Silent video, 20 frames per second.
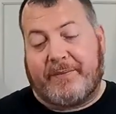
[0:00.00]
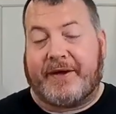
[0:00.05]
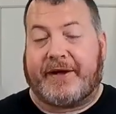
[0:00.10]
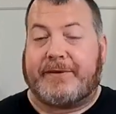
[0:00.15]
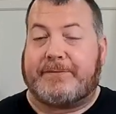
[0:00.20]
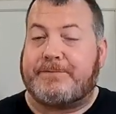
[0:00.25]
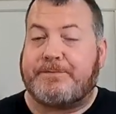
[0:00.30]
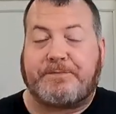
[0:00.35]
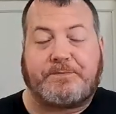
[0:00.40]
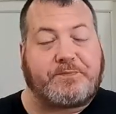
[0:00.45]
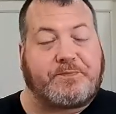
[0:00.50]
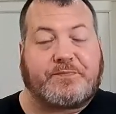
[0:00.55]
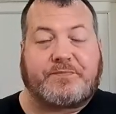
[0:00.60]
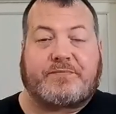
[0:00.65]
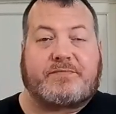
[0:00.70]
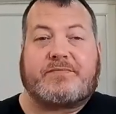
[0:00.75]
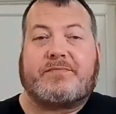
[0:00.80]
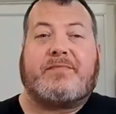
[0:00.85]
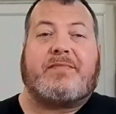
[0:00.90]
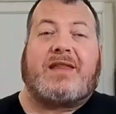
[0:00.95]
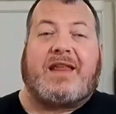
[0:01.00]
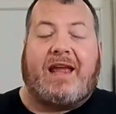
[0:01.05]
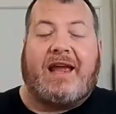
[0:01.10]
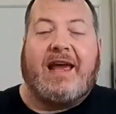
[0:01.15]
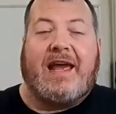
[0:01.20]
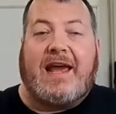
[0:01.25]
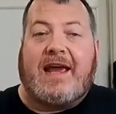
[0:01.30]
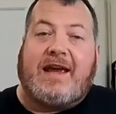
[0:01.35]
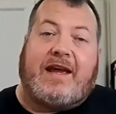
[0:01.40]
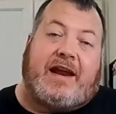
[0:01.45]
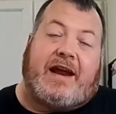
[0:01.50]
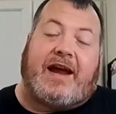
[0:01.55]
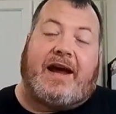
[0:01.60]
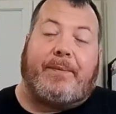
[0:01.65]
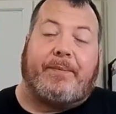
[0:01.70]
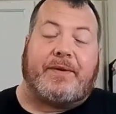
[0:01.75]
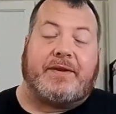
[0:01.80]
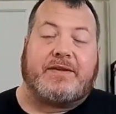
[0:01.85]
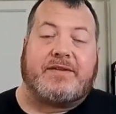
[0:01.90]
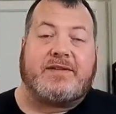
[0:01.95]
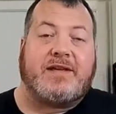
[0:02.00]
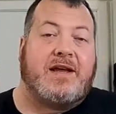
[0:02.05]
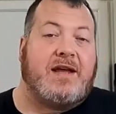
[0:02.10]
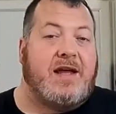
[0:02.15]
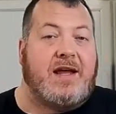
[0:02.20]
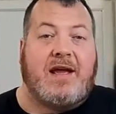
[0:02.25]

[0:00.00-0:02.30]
But Hey, it happens.